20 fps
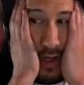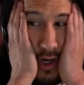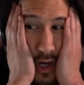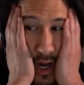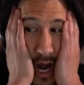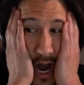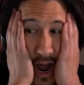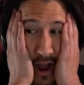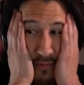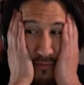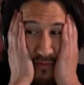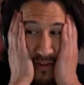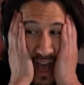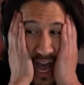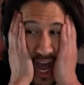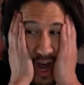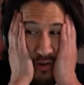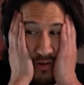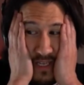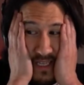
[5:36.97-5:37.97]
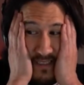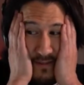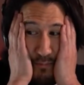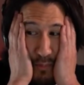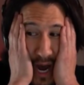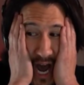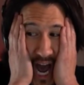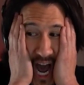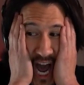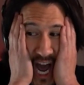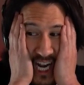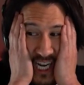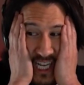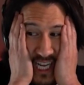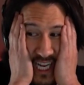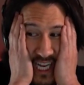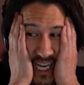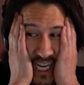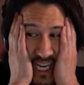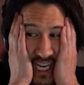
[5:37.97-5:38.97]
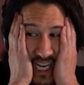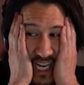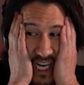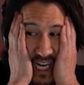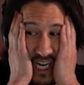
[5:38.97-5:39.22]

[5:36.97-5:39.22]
Uh, I well, found his Ethan. body.